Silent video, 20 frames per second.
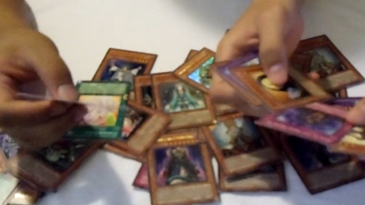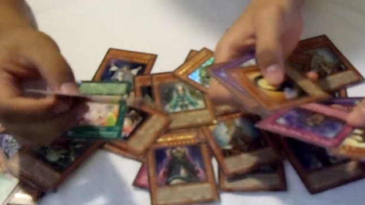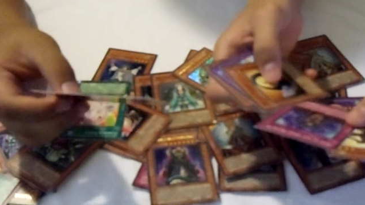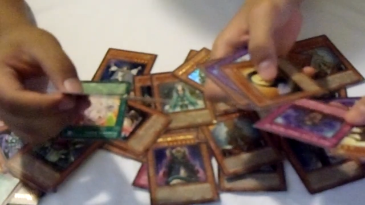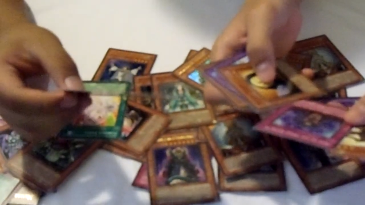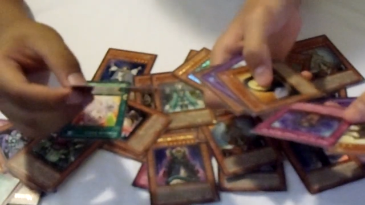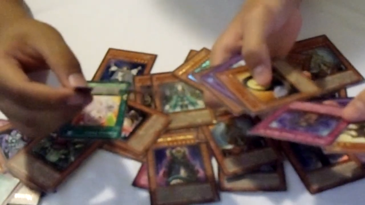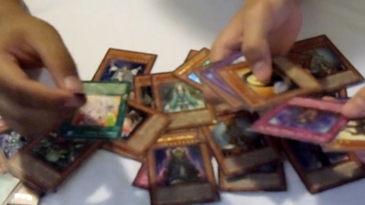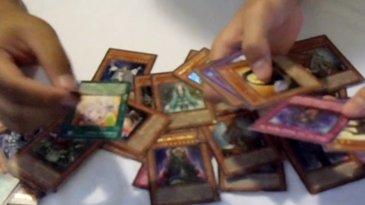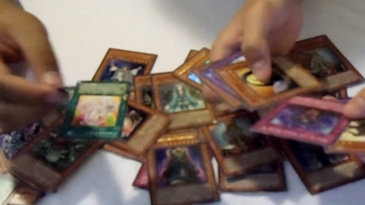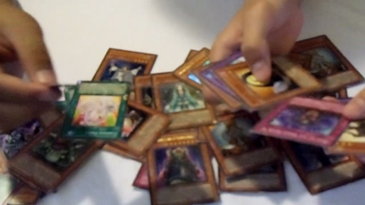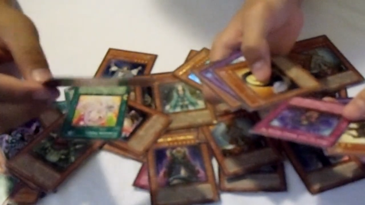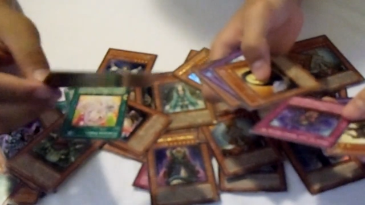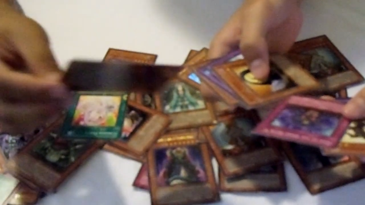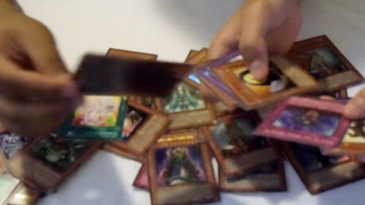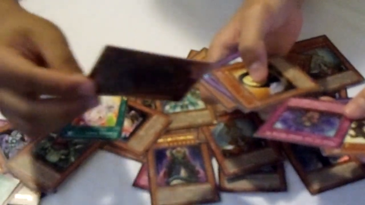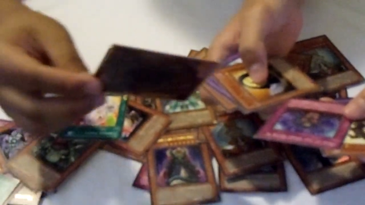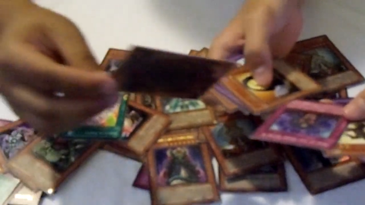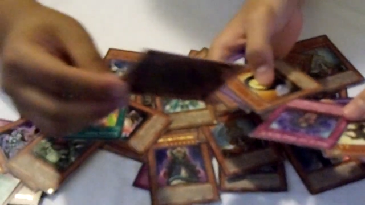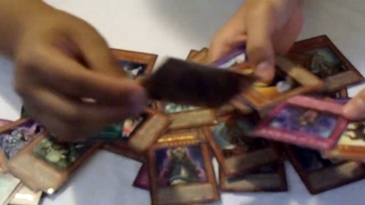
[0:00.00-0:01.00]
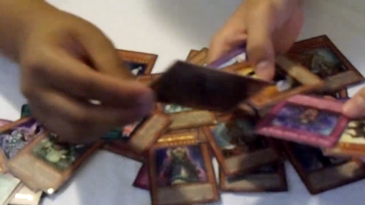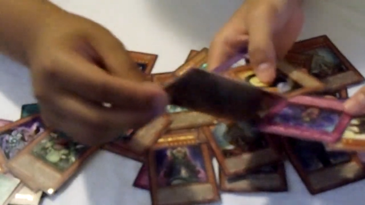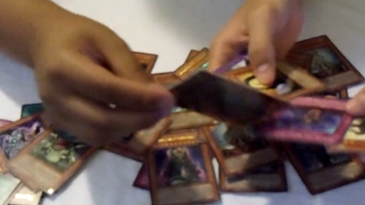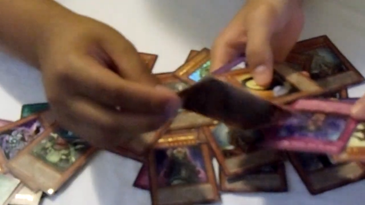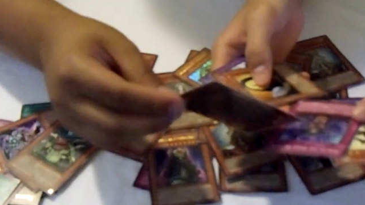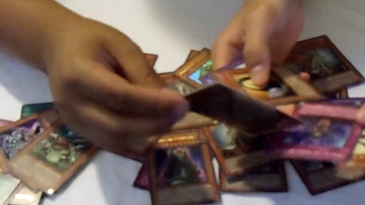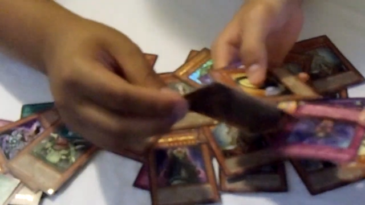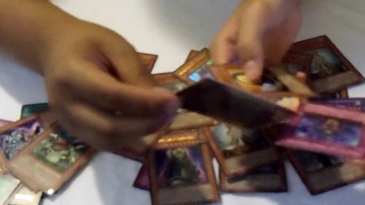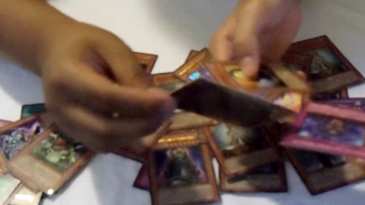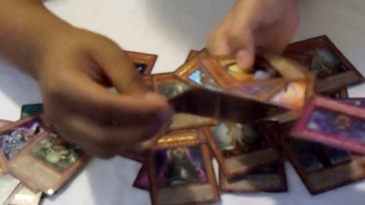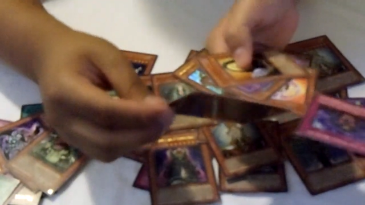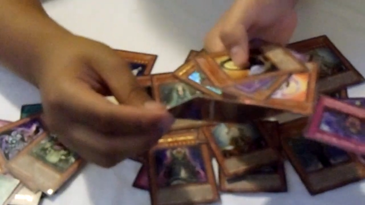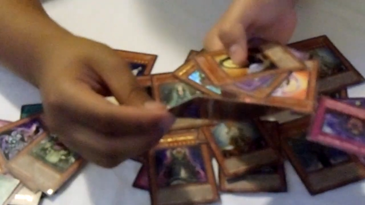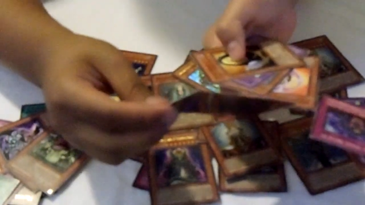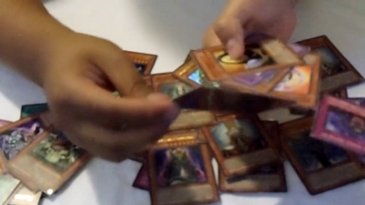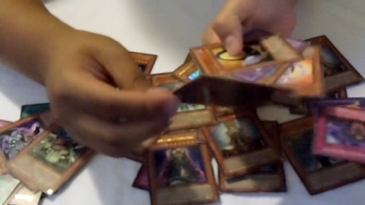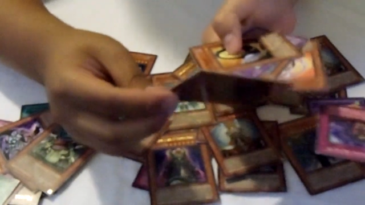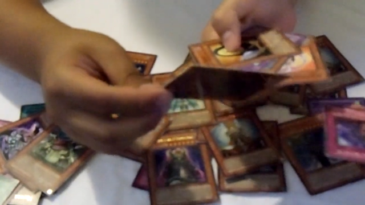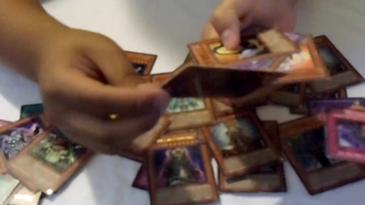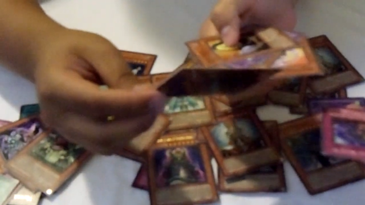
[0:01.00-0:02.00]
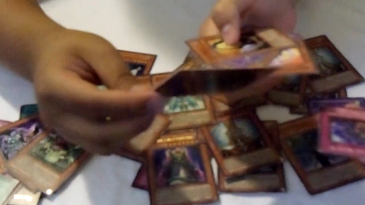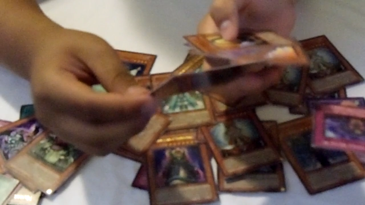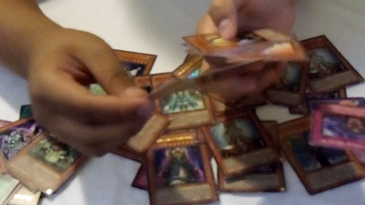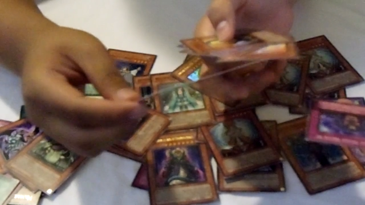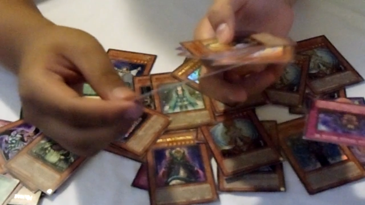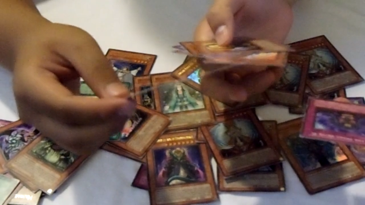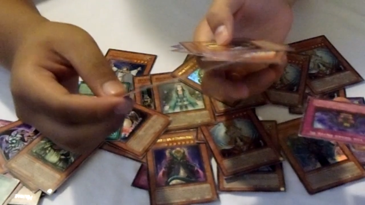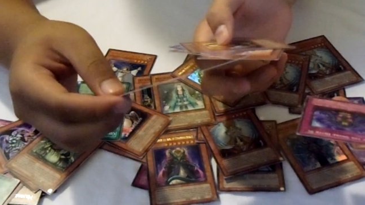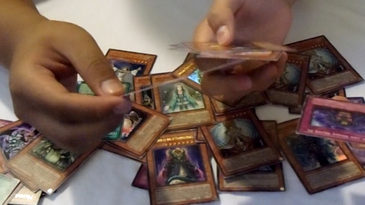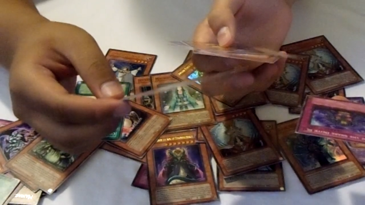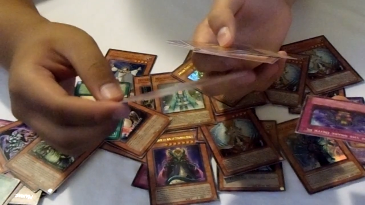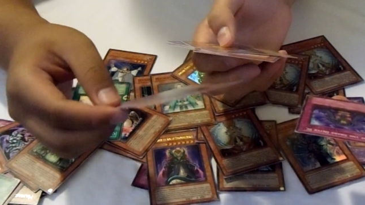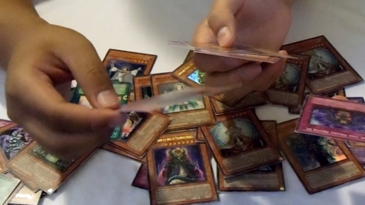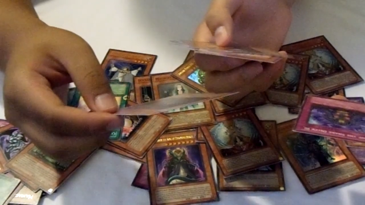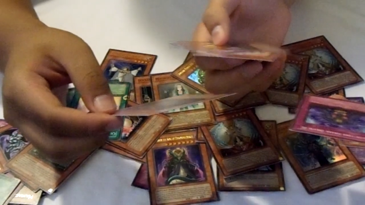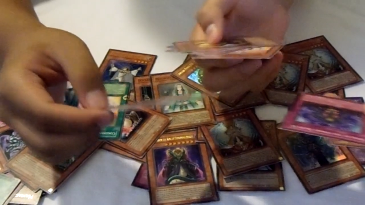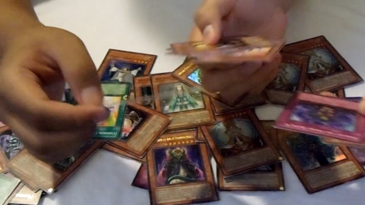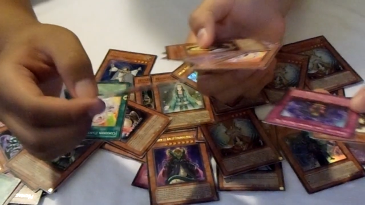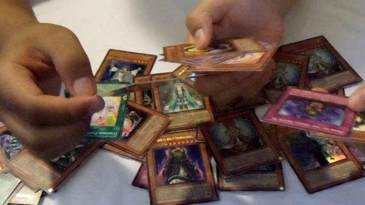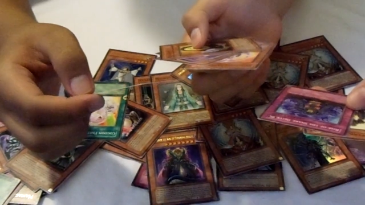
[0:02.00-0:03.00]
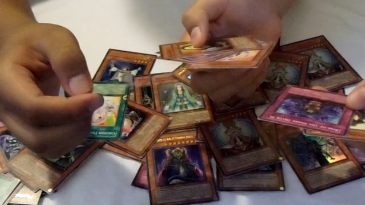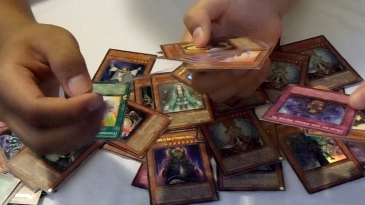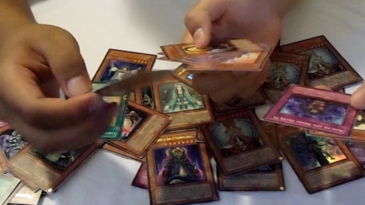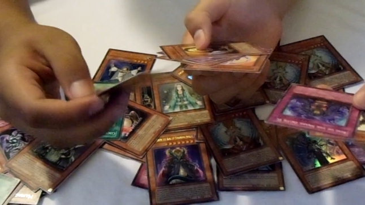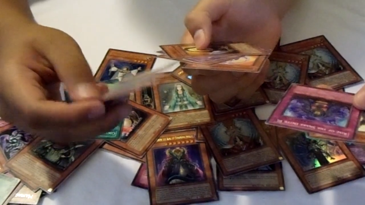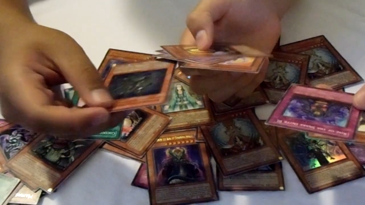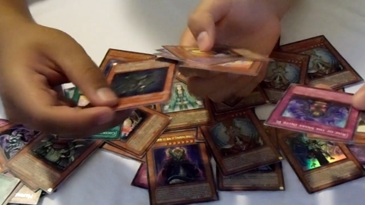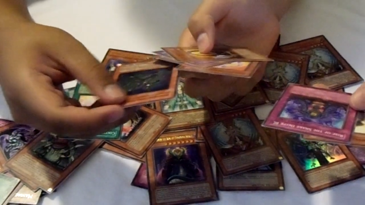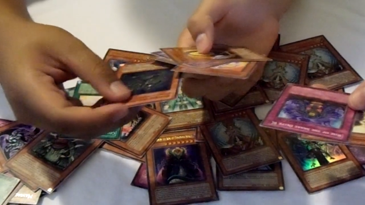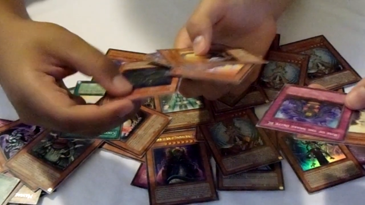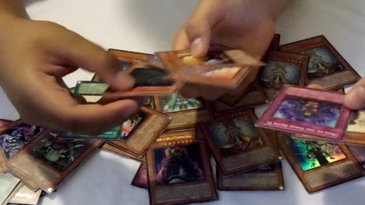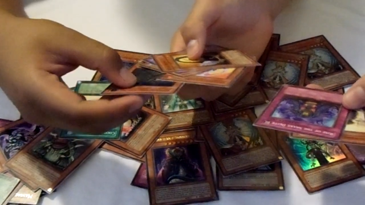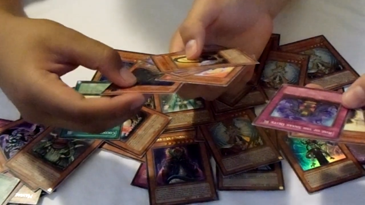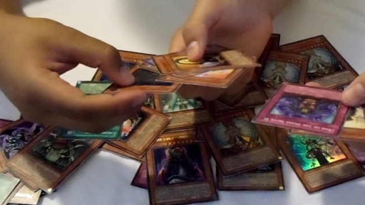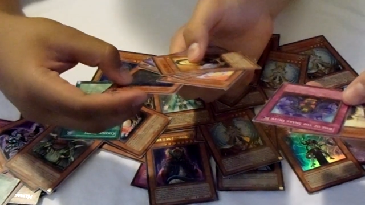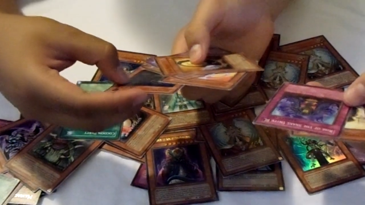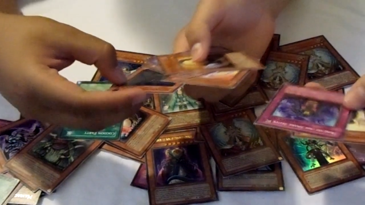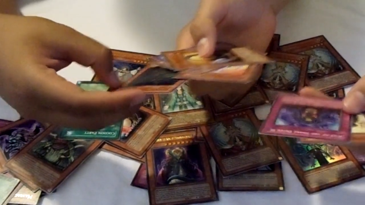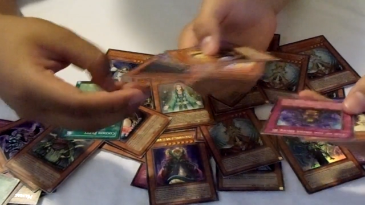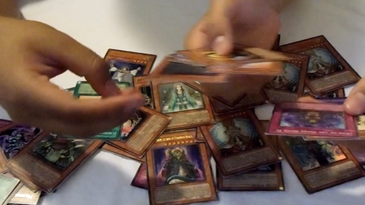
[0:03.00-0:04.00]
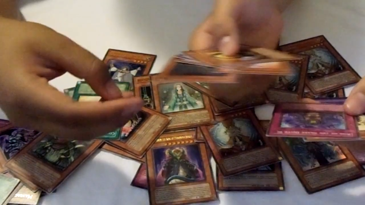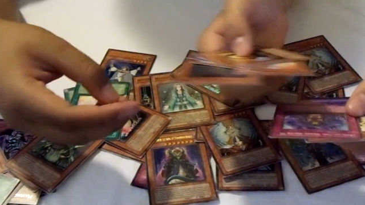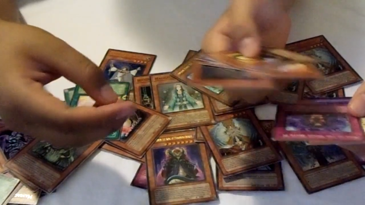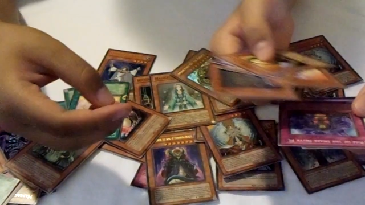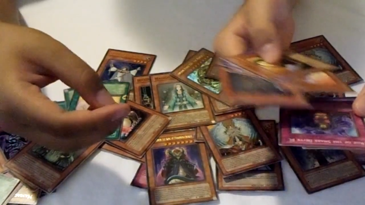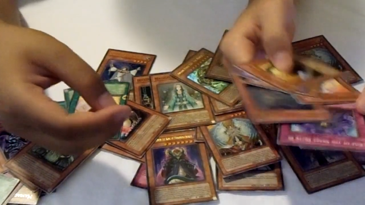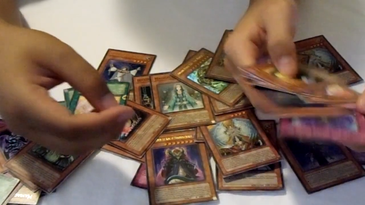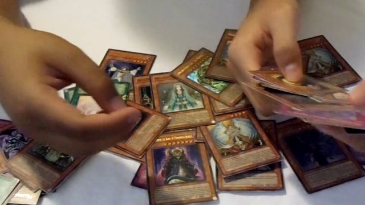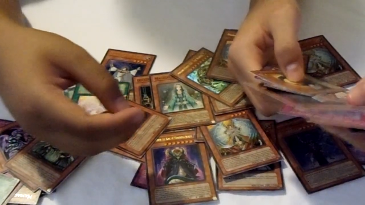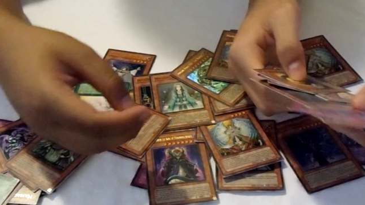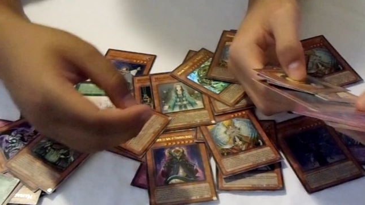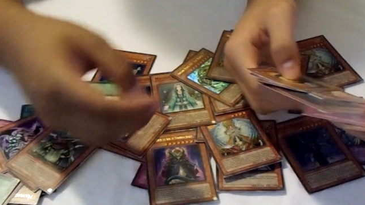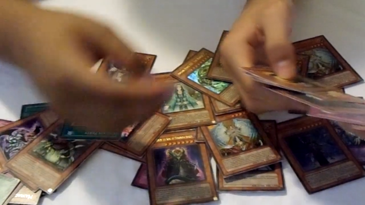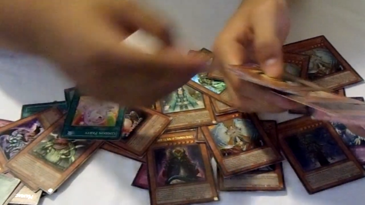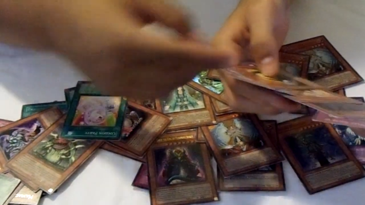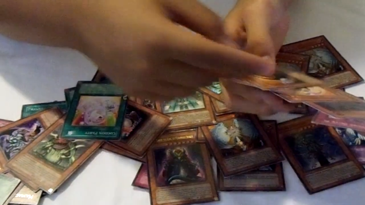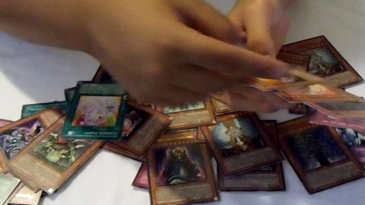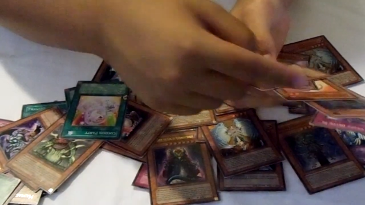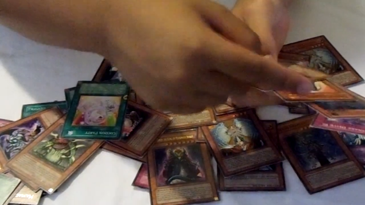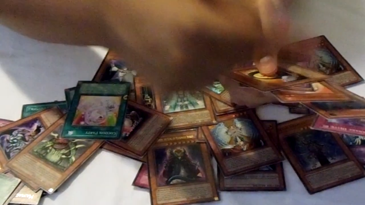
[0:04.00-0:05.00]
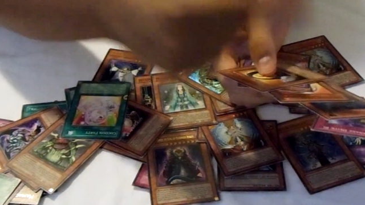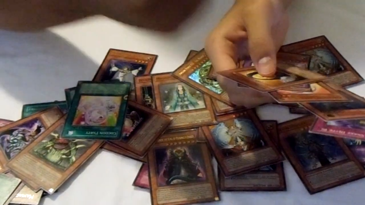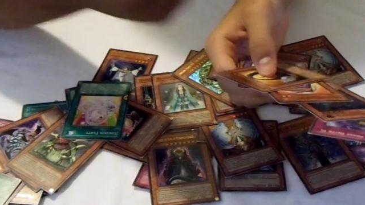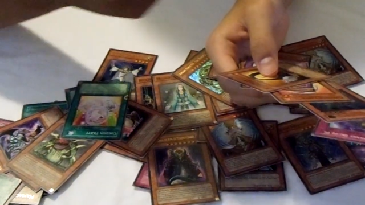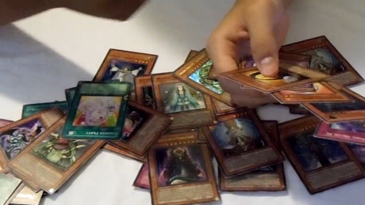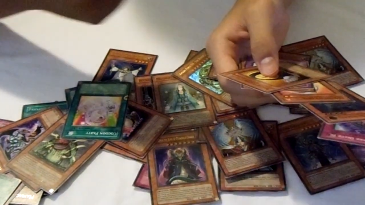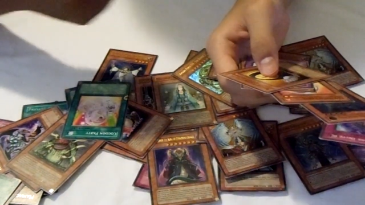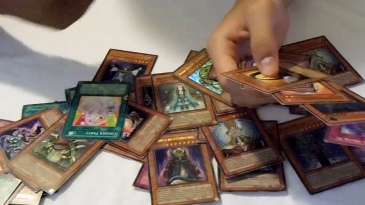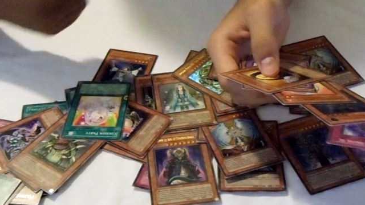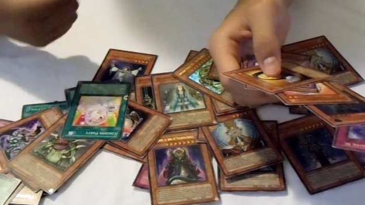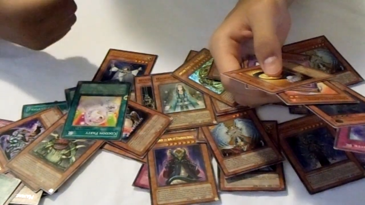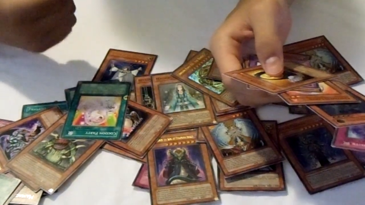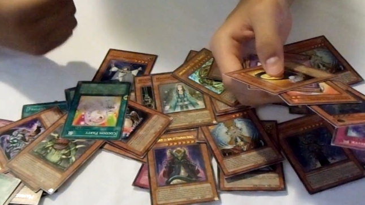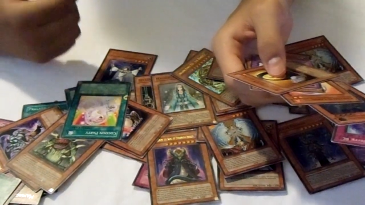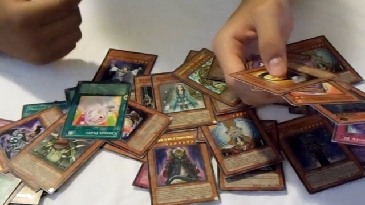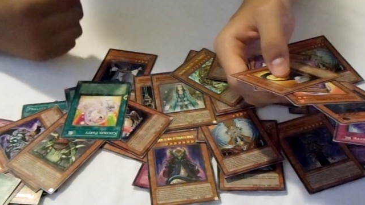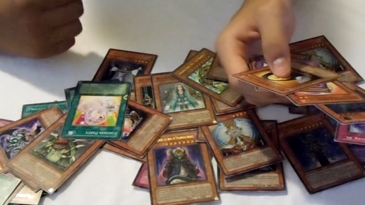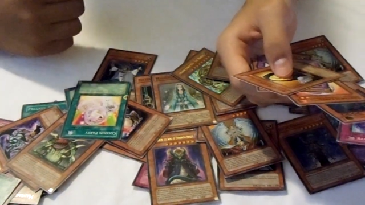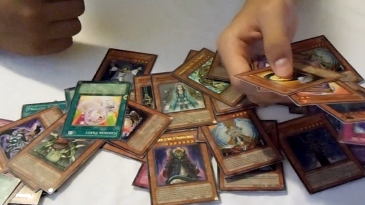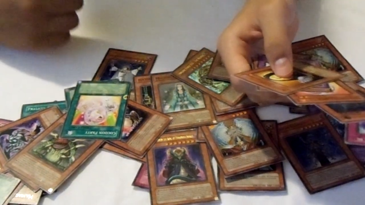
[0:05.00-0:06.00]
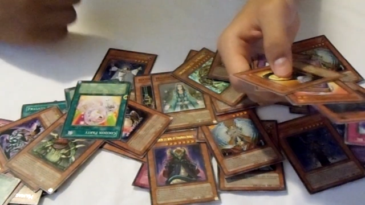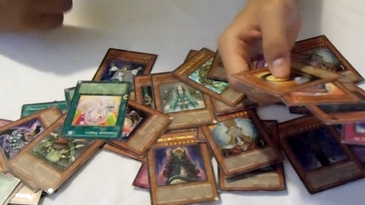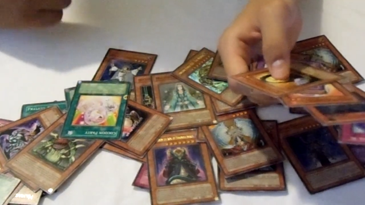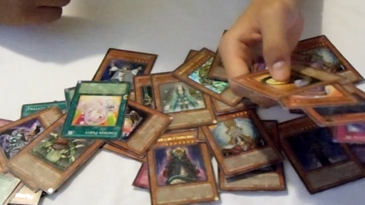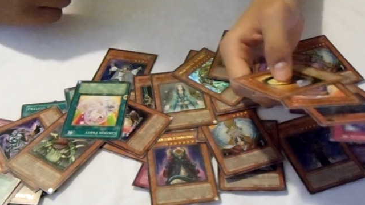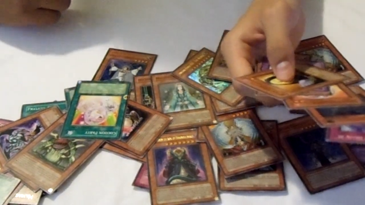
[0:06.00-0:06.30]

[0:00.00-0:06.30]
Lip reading: Nobody's mouth can be seen.